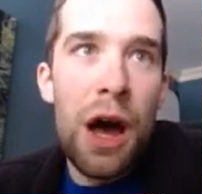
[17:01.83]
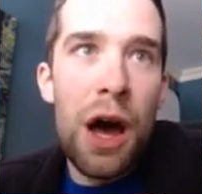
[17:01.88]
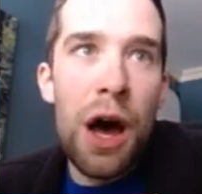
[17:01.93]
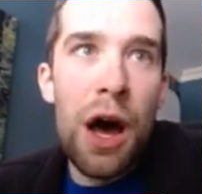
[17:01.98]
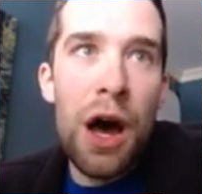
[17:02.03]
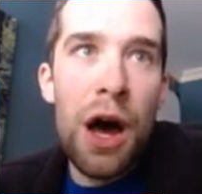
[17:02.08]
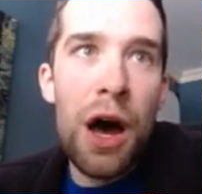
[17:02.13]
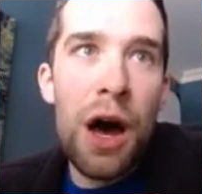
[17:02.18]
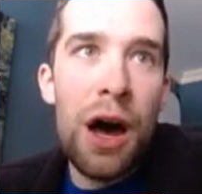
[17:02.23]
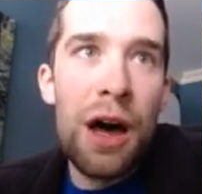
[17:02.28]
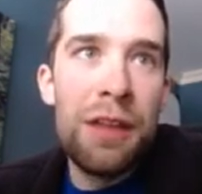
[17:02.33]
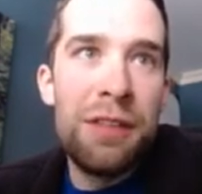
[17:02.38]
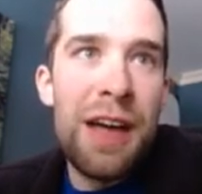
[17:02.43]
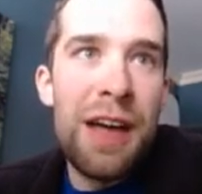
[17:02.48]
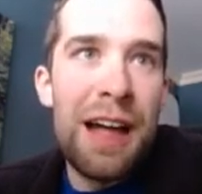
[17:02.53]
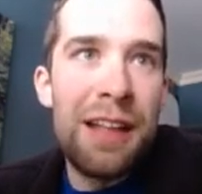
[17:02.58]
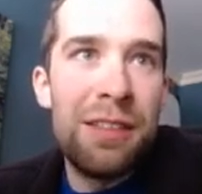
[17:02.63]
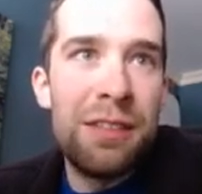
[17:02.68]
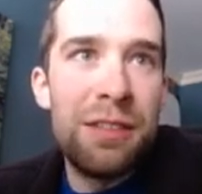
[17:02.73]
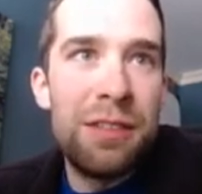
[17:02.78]

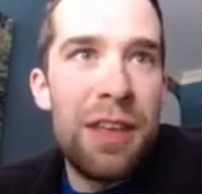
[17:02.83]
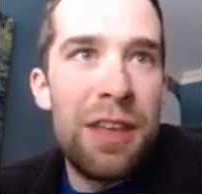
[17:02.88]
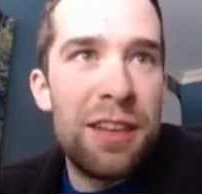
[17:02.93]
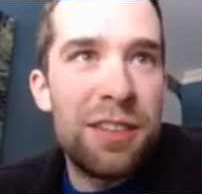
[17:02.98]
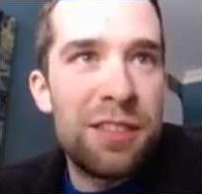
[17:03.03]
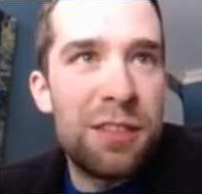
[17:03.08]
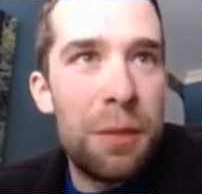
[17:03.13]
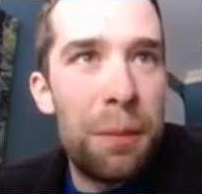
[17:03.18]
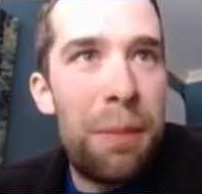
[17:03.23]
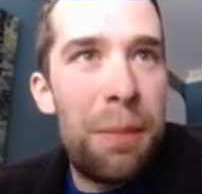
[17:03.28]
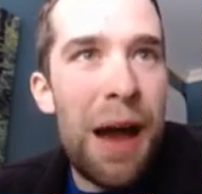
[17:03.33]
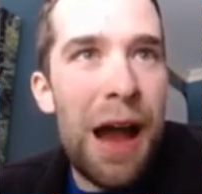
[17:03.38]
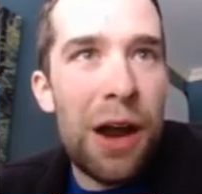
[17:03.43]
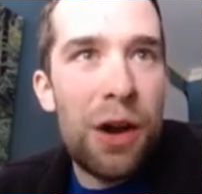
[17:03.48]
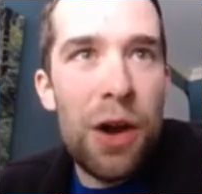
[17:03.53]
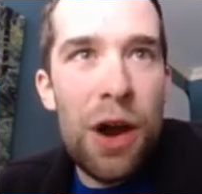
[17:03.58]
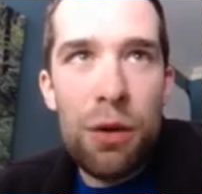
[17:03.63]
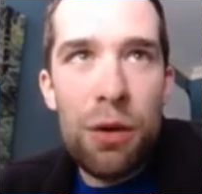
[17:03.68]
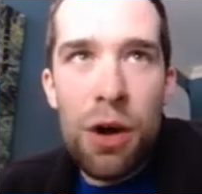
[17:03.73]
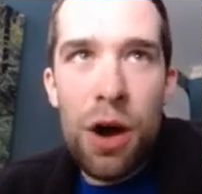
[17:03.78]
that this
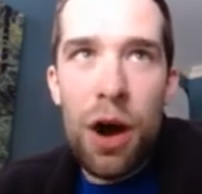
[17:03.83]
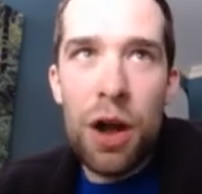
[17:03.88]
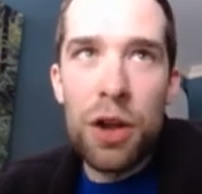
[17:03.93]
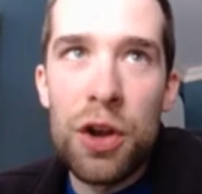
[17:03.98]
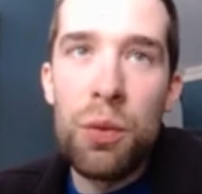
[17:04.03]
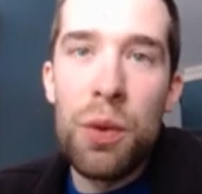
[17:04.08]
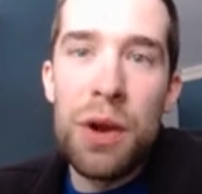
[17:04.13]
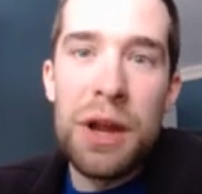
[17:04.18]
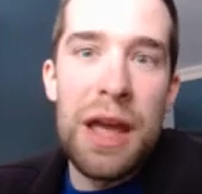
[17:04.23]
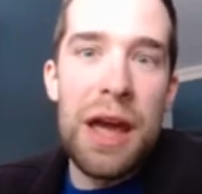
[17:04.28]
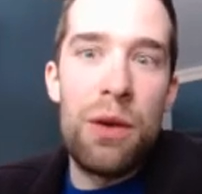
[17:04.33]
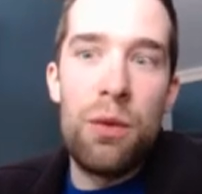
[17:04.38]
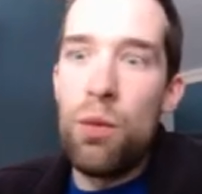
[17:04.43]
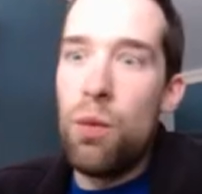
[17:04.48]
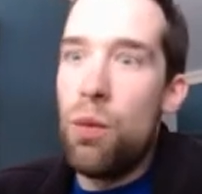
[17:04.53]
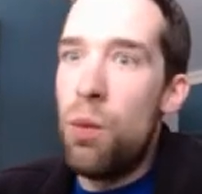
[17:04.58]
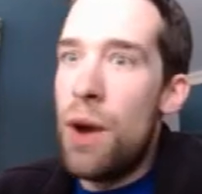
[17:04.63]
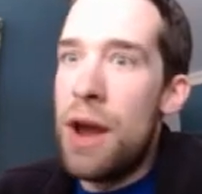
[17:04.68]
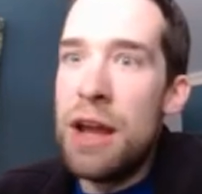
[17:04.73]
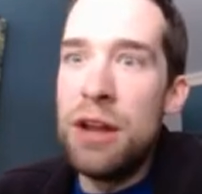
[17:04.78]
background color get
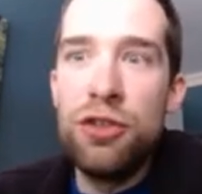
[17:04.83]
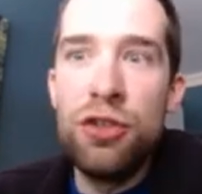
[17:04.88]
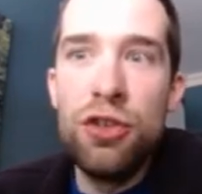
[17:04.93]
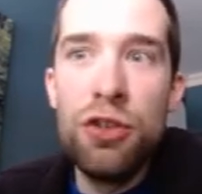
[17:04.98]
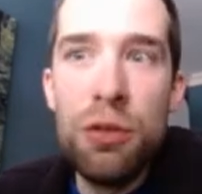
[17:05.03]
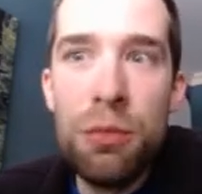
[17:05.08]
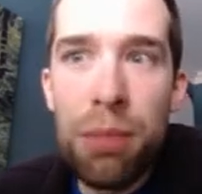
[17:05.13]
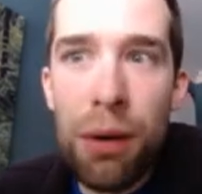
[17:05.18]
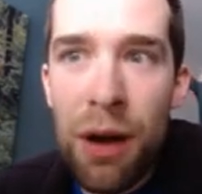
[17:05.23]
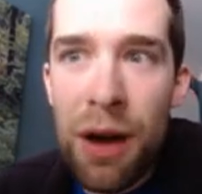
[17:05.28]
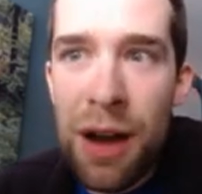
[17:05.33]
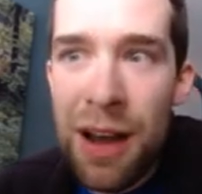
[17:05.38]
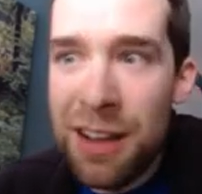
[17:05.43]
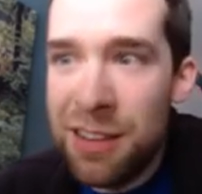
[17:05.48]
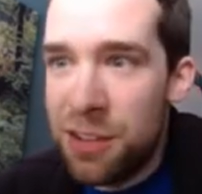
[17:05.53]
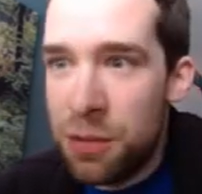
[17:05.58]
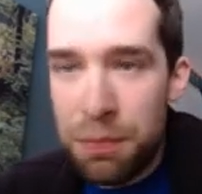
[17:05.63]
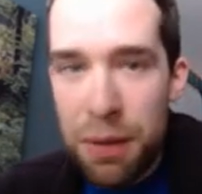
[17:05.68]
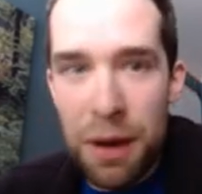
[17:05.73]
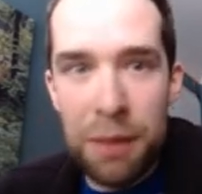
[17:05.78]
way too
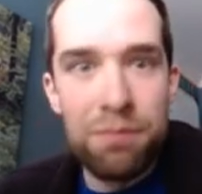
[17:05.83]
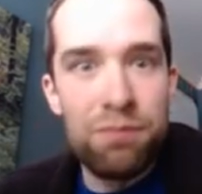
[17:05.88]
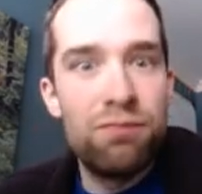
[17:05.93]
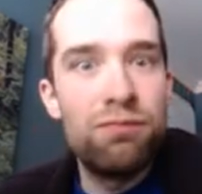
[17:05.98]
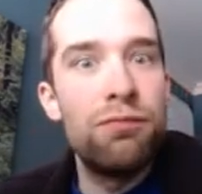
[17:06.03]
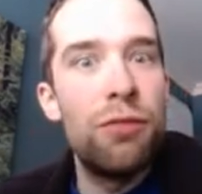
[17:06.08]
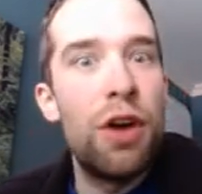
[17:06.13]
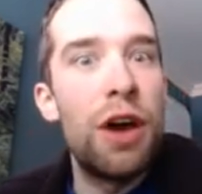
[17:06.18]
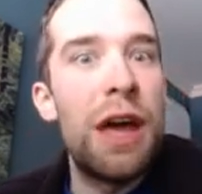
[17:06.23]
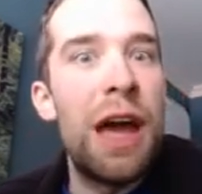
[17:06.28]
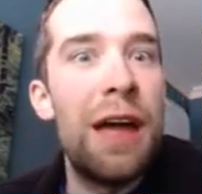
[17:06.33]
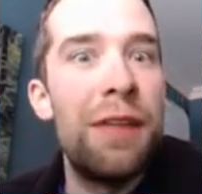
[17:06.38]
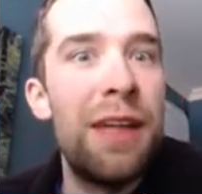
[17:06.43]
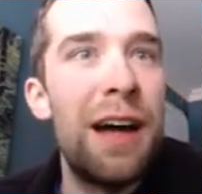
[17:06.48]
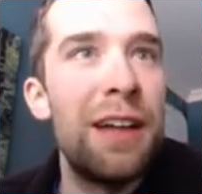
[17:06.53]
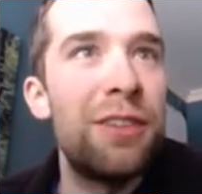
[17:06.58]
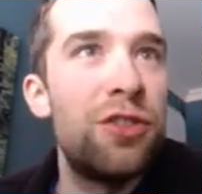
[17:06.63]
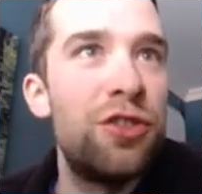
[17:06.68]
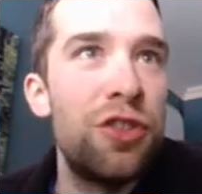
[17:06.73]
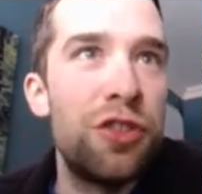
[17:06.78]
bright, but again,
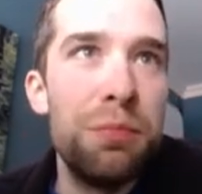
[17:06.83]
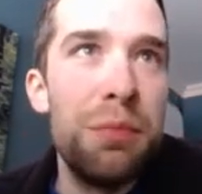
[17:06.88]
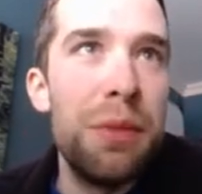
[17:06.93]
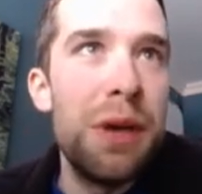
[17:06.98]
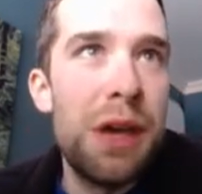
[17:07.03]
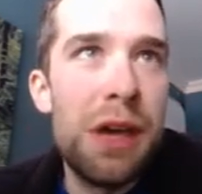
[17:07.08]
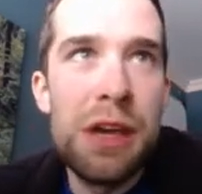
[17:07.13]
that's just me.